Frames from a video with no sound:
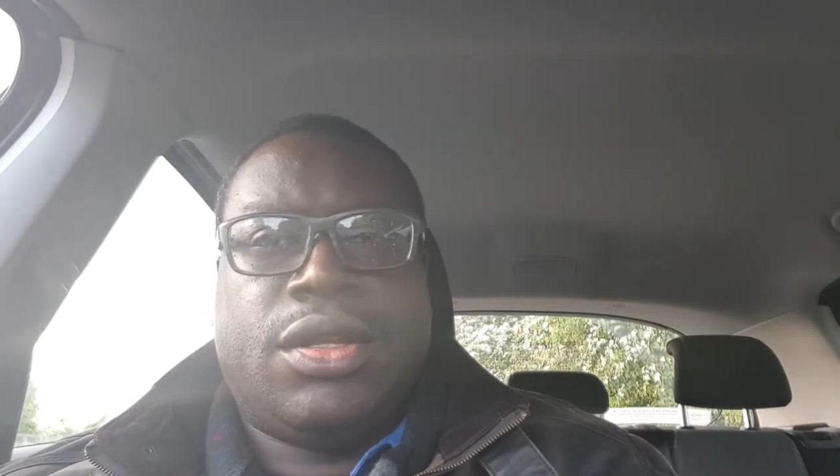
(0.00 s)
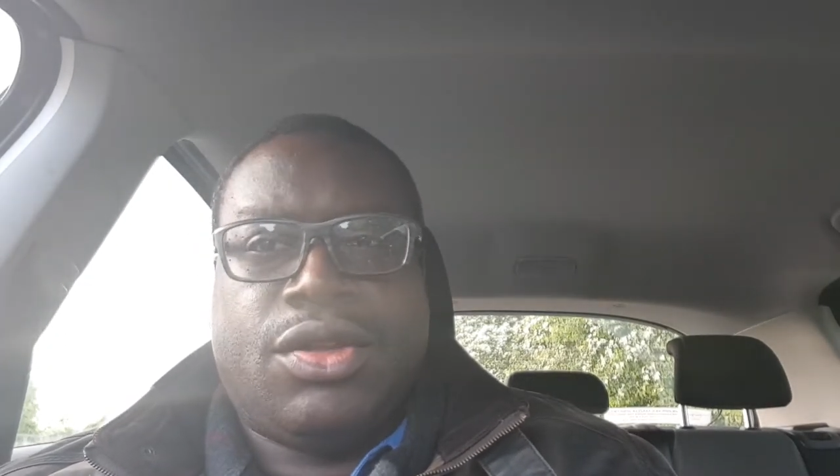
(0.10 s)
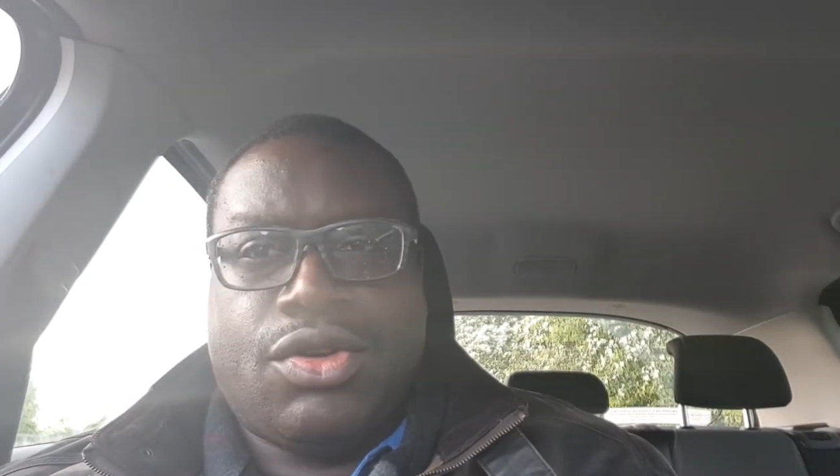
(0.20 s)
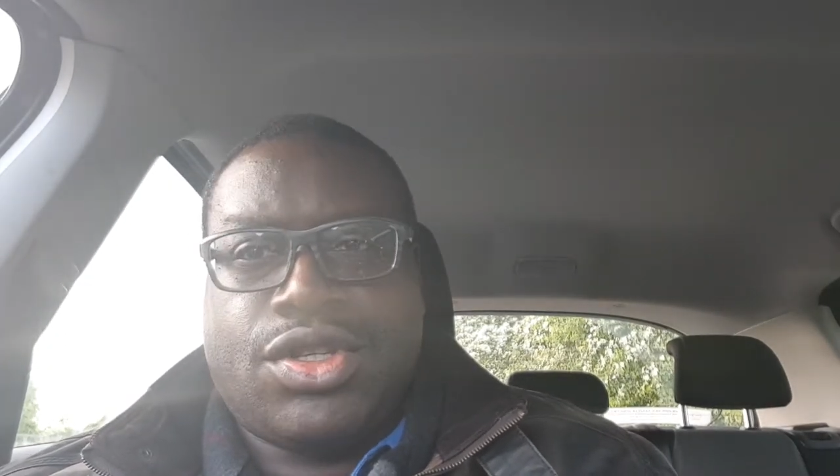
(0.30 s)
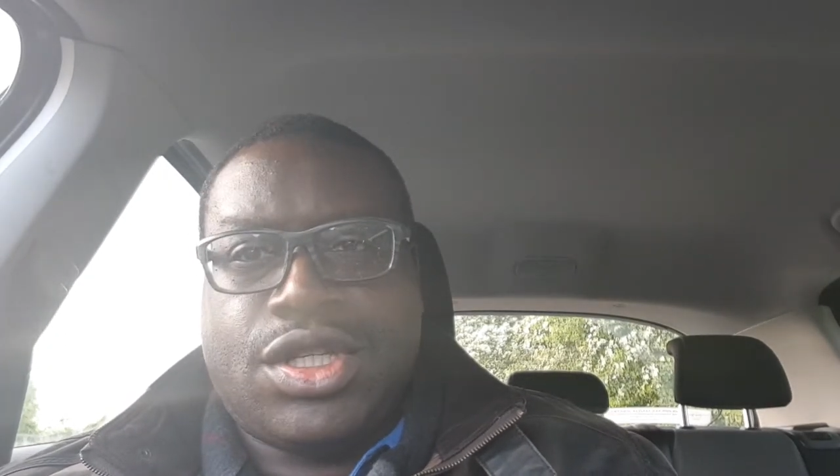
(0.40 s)

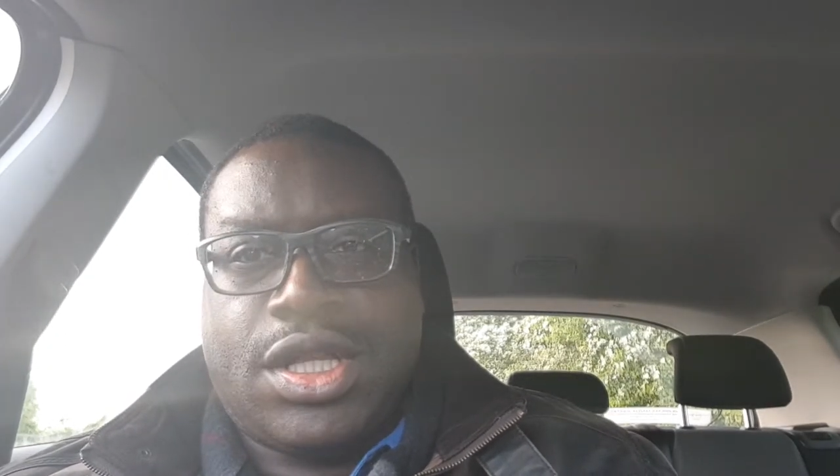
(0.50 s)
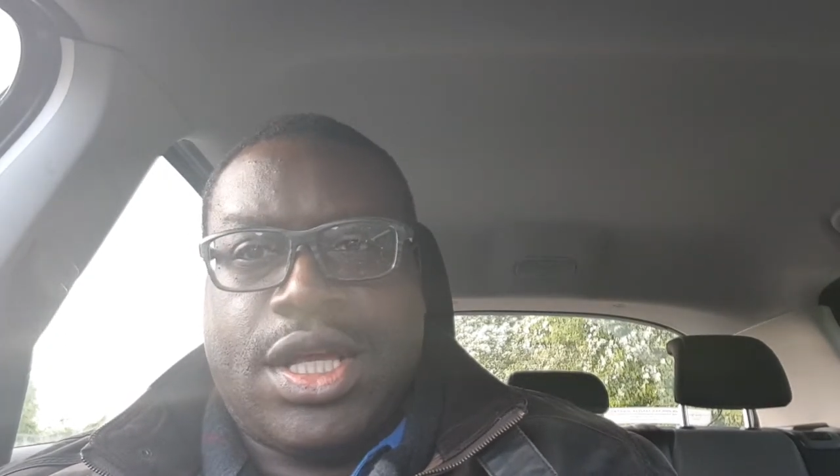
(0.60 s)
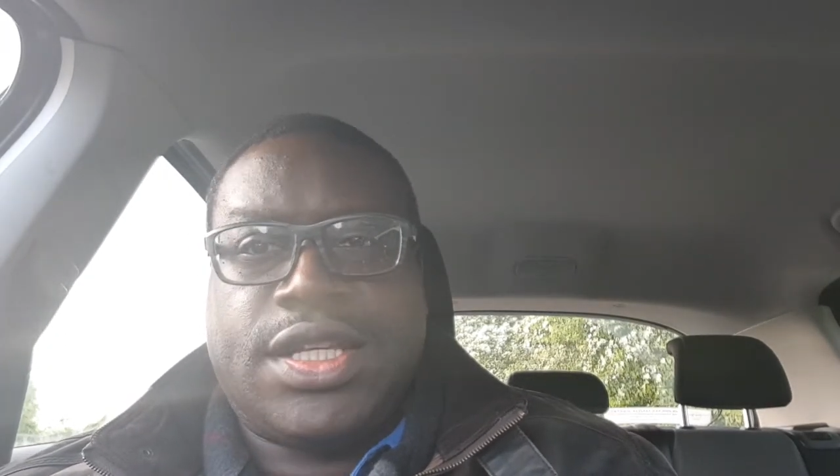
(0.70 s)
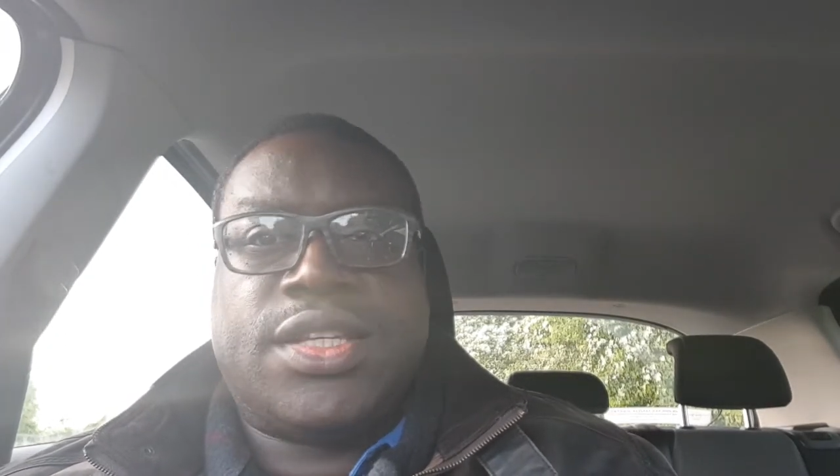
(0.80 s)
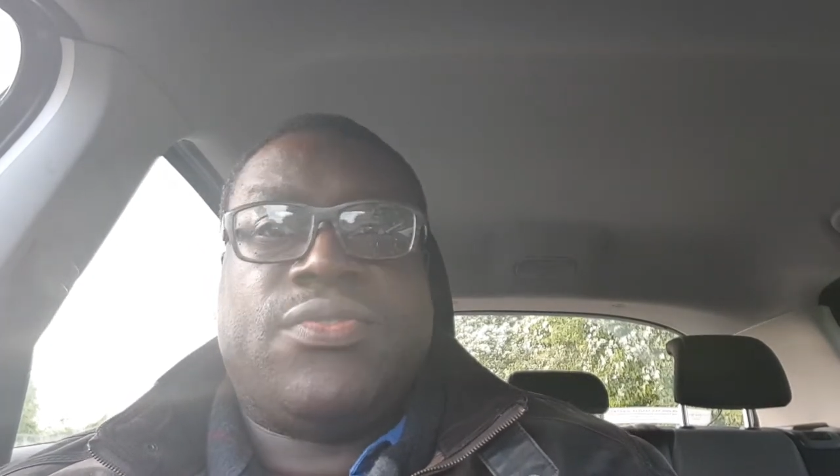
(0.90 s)
doctors and
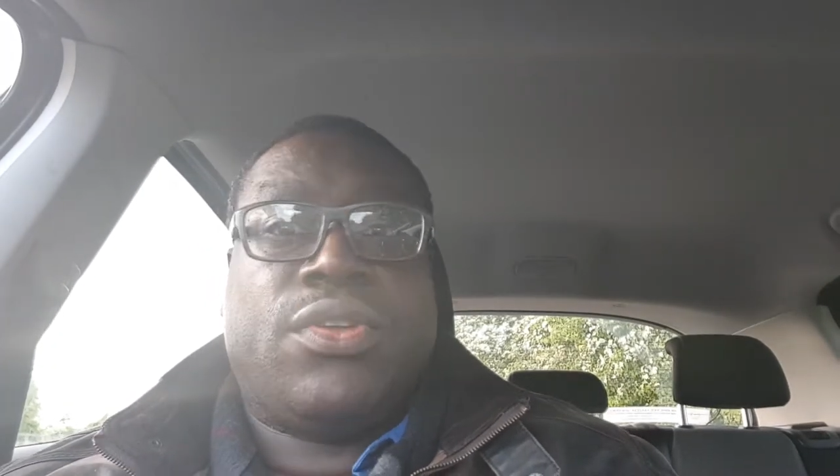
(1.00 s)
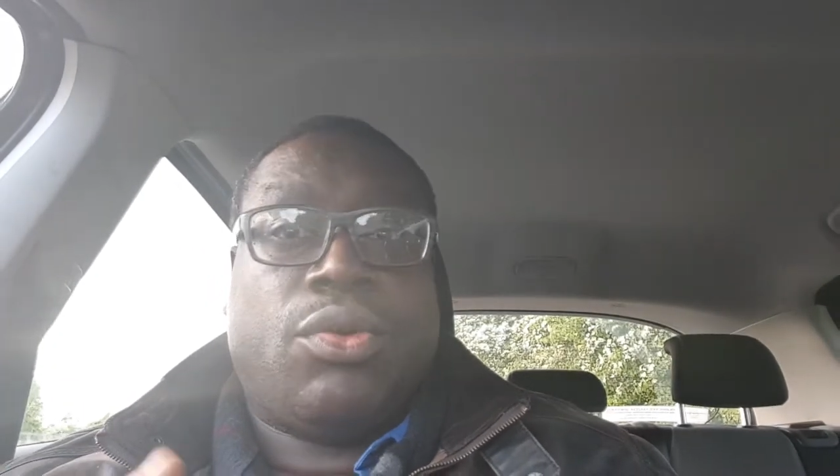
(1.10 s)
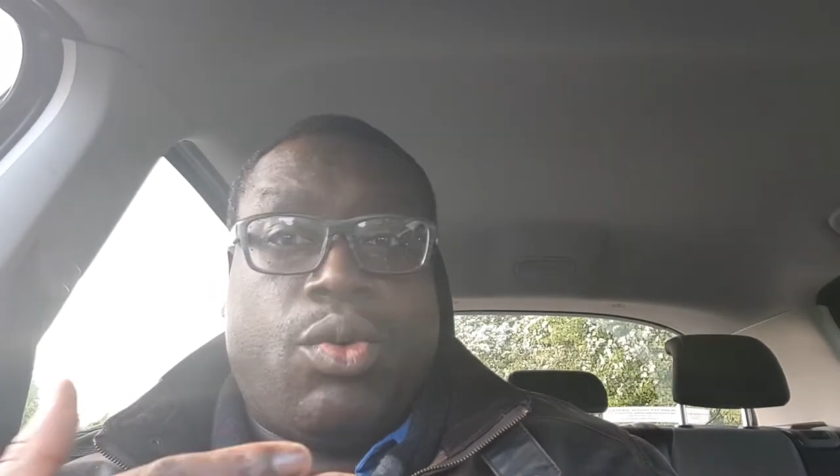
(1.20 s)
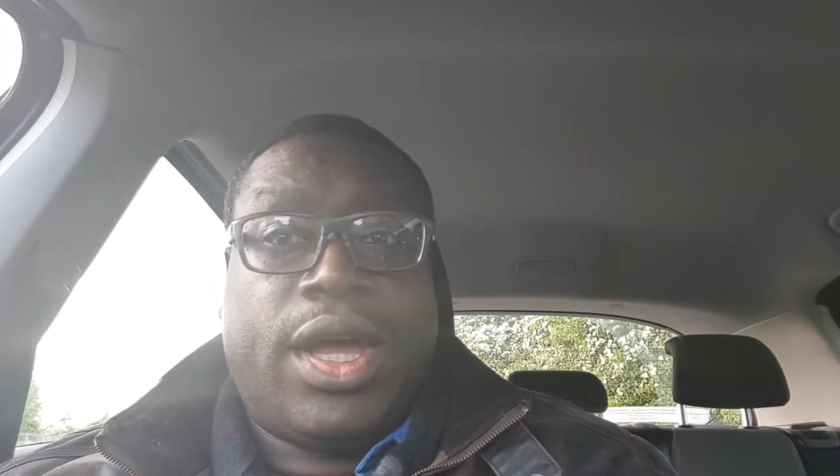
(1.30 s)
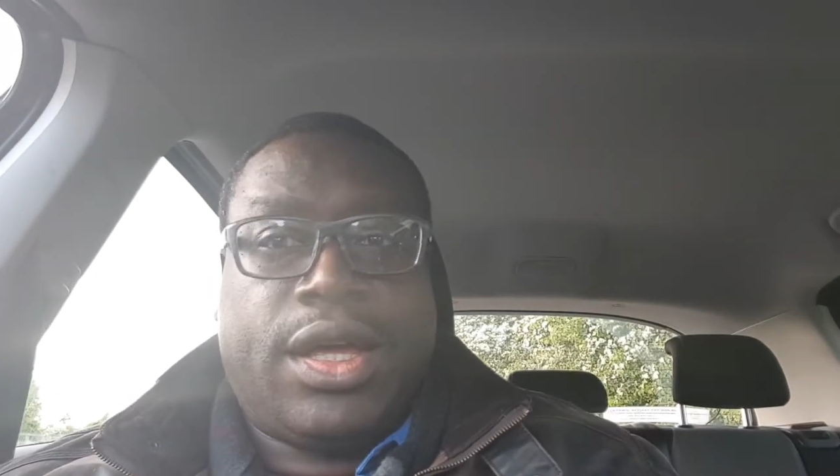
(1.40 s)
nurses for the work